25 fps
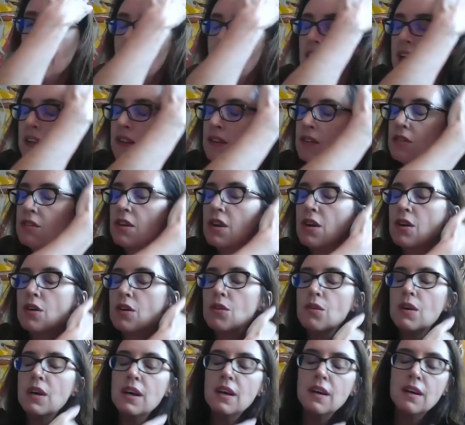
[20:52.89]
And
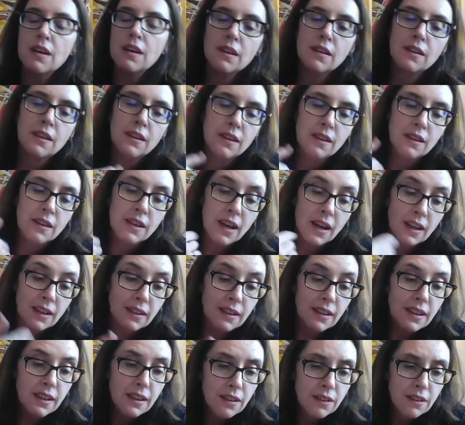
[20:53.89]
so the
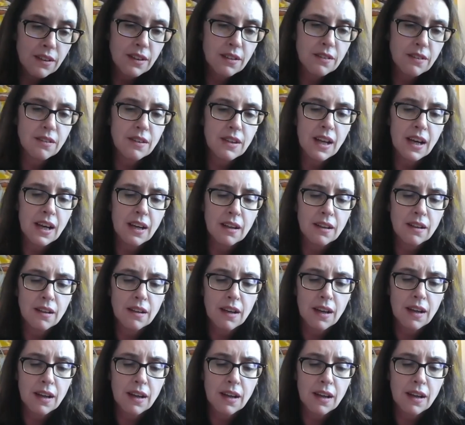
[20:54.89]
idea is that